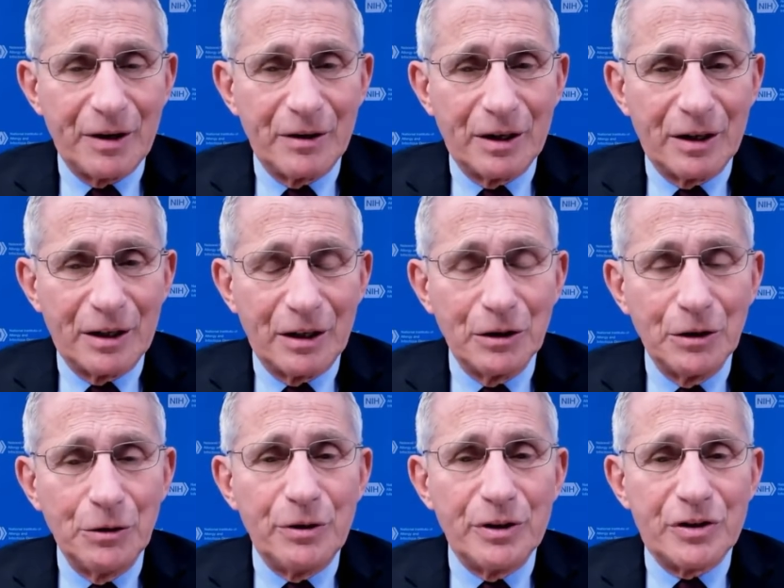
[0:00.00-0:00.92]

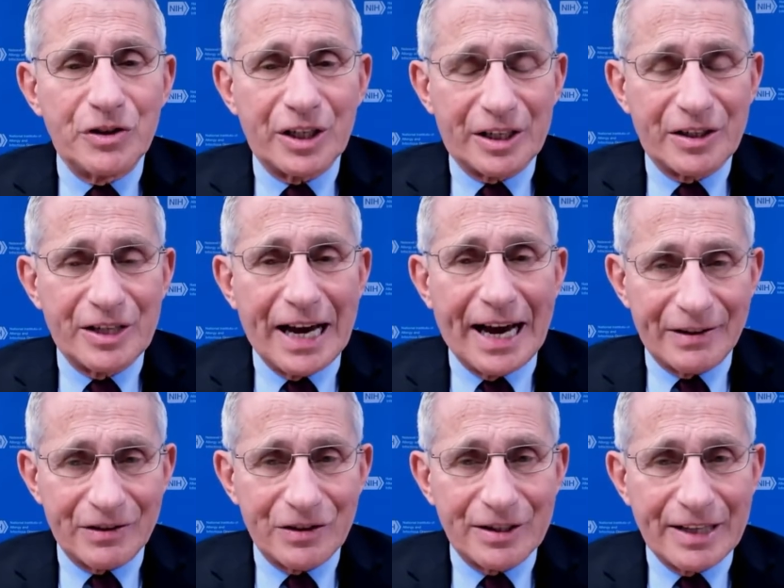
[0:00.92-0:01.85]
eluded success,